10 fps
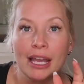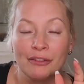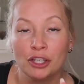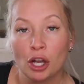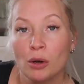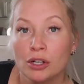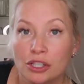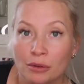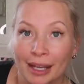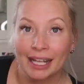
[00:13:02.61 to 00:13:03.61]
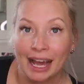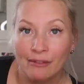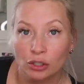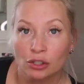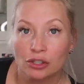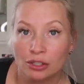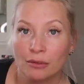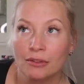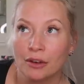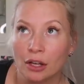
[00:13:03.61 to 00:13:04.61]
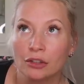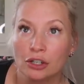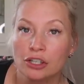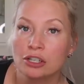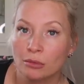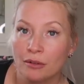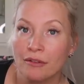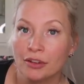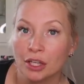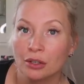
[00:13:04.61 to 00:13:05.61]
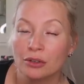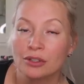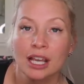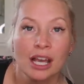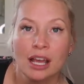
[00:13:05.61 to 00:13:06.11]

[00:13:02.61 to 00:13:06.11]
if you go onto and have a look at some of the like the customer reviews,